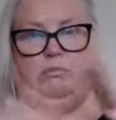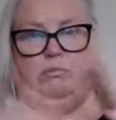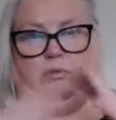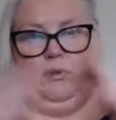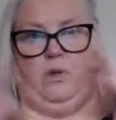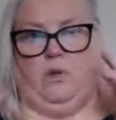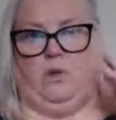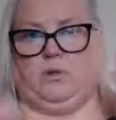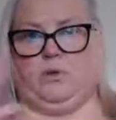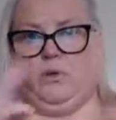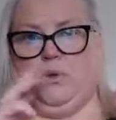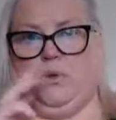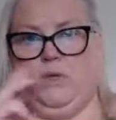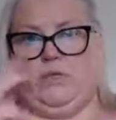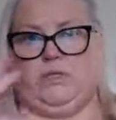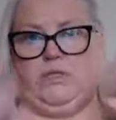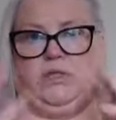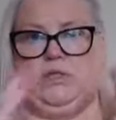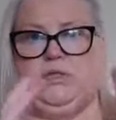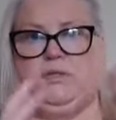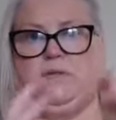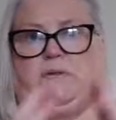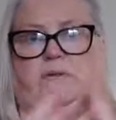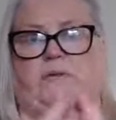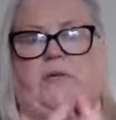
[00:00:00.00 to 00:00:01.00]
those
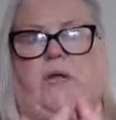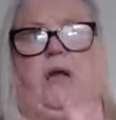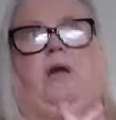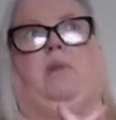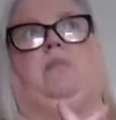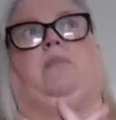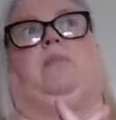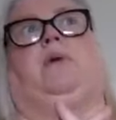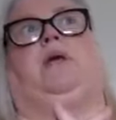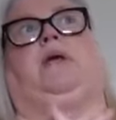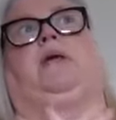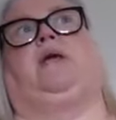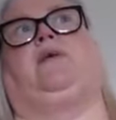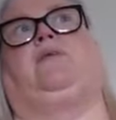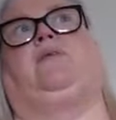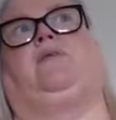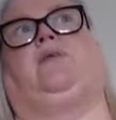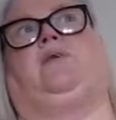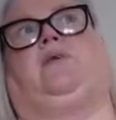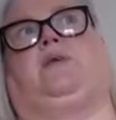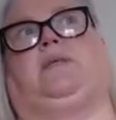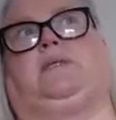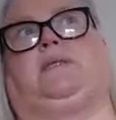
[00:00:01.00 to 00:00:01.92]
questions there might give you an